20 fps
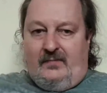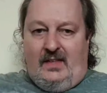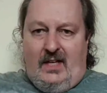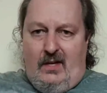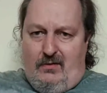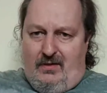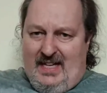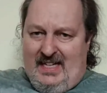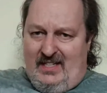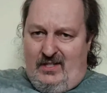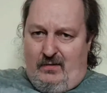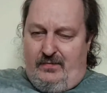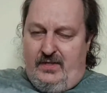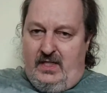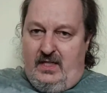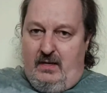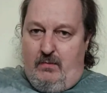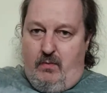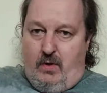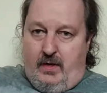Well, that's
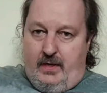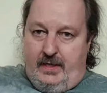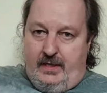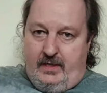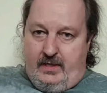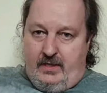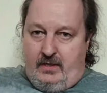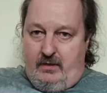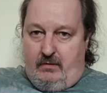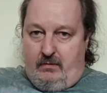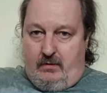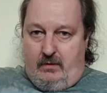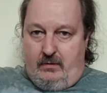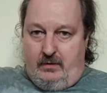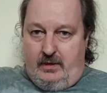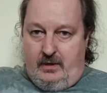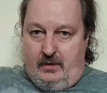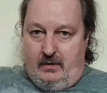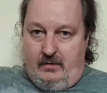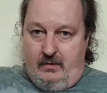obviously why it's not
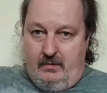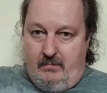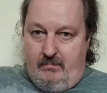got a